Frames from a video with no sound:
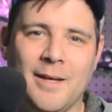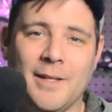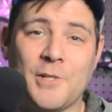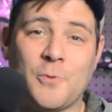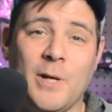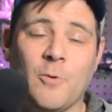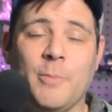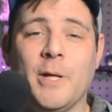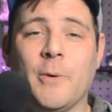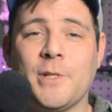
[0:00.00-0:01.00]
This week,
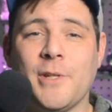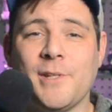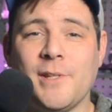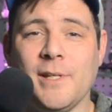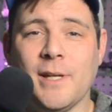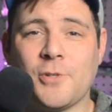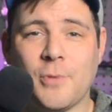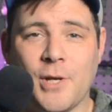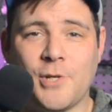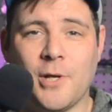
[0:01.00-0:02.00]
we'll be going to the CES
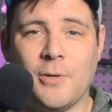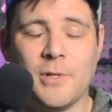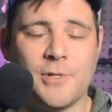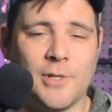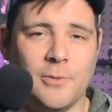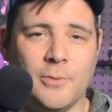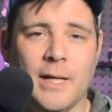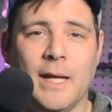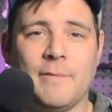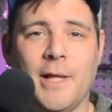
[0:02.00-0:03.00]
trade show, so
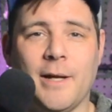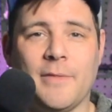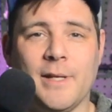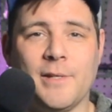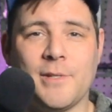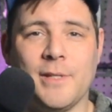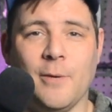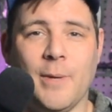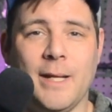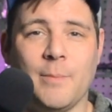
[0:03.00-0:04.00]
I have a lot of things to
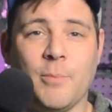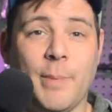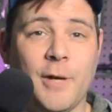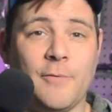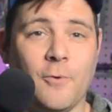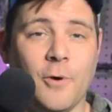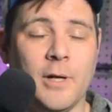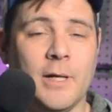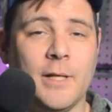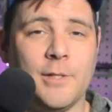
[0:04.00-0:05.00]
get ready and prepare
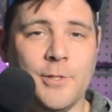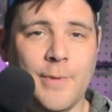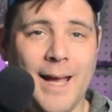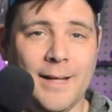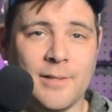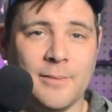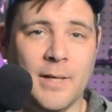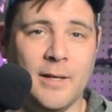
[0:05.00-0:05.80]
for to do that.